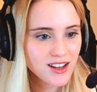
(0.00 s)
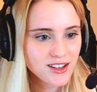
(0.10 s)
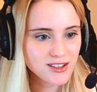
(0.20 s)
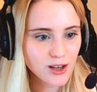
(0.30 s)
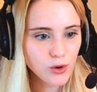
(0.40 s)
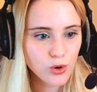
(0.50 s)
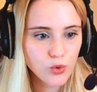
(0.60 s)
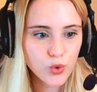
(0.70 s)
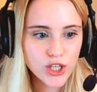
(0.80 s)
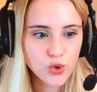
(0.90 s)
So,
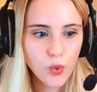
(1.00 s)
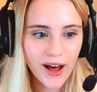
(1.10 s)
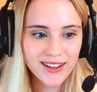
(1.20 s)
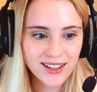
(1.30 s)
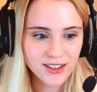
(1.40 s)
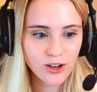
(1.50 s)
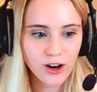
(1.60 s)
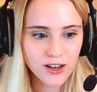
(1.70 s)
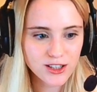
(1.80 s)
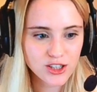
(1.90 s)
which Wild Hunt
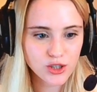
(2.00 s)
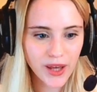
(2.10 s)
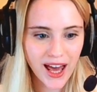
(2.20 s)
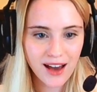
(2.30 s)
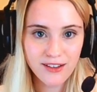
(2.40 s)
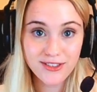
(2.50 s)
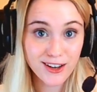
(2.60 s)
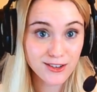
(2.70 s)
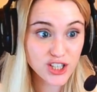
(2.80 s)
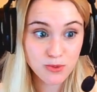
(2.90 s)
cards do we have that
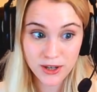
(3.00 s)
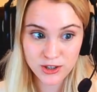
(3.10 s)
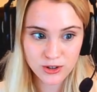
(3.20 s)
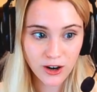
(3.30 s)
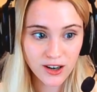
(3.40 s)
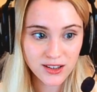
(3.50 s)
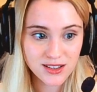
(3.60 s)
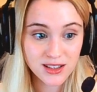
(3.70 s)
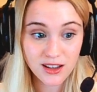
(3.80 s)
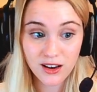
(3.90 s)
are special
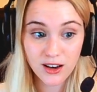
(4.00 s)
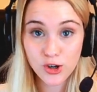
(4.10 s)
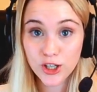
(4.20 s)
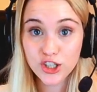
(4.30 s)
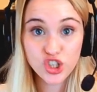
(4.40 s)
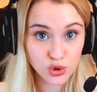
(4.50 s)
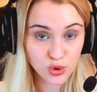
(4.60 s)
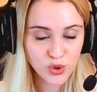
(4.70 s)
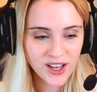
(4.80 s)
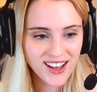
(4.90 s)
cards? There are only 2.